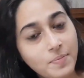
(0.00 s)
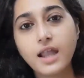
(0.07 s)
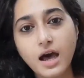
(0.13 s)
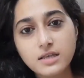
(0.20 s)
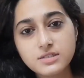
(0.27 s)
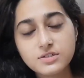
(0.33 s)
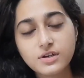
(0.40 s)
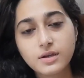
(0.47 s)

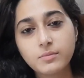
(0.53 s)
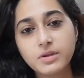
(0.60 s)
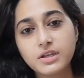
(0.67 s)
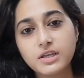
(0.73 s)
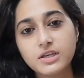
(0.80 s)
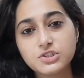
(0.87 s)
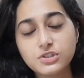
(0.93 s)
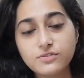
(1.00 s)
Last
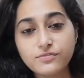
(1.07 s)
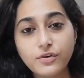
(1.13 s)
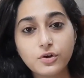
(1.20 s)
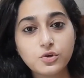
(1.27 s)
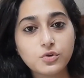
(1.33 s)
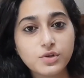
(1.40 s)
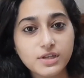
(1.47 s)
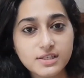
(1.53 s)
recommendation
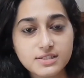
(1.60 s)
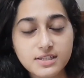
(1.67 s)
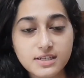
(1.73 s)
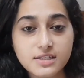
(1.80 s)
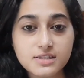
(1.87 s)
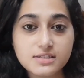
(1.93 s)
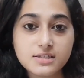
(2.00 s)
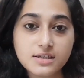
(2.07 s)
for today's
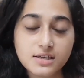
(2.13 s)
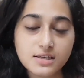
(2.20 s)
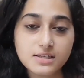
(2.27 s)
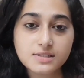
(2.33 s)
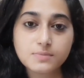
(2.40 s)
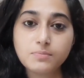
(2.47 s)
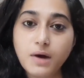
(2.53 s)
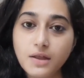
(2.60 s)
list
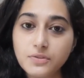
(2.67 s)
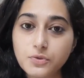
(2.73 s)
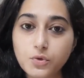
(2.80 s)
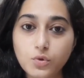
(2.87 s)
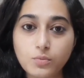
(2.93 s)
is Manto.